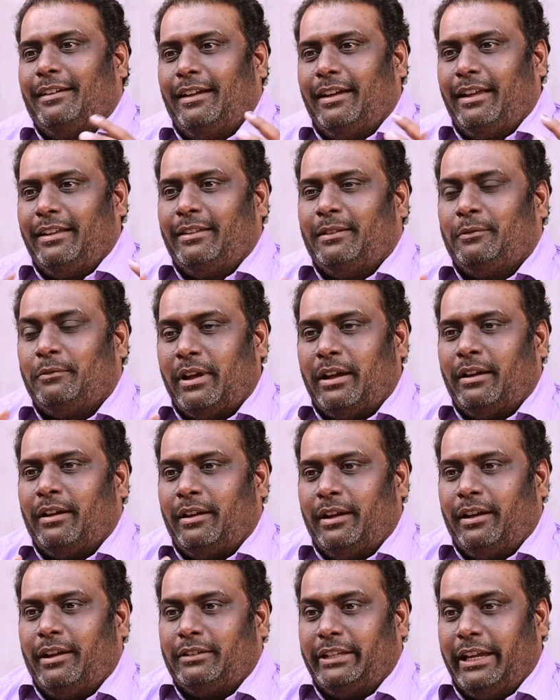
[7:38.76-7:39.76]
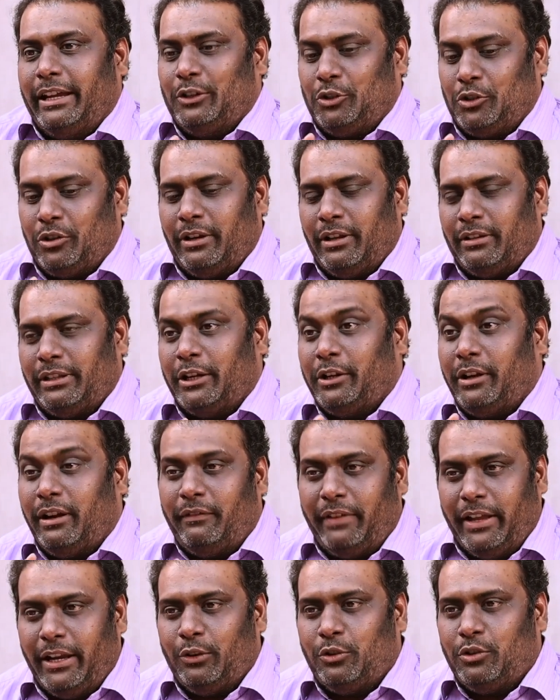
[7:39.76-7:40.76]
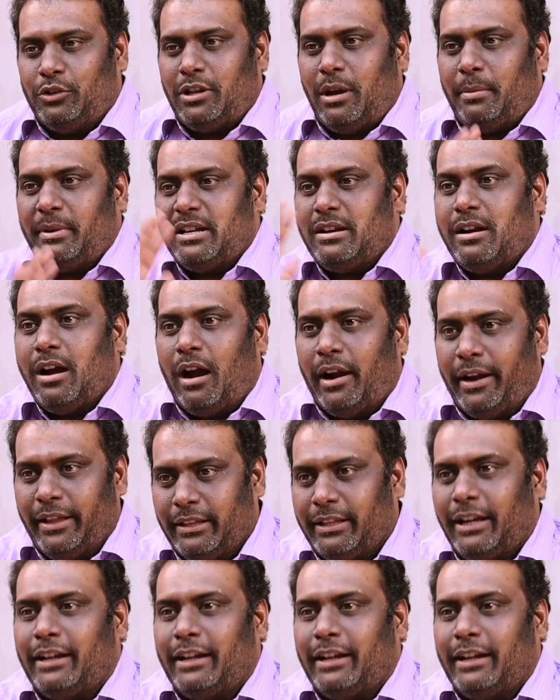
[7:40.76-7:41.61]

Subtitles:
And they ensured that they did a very good job in guarding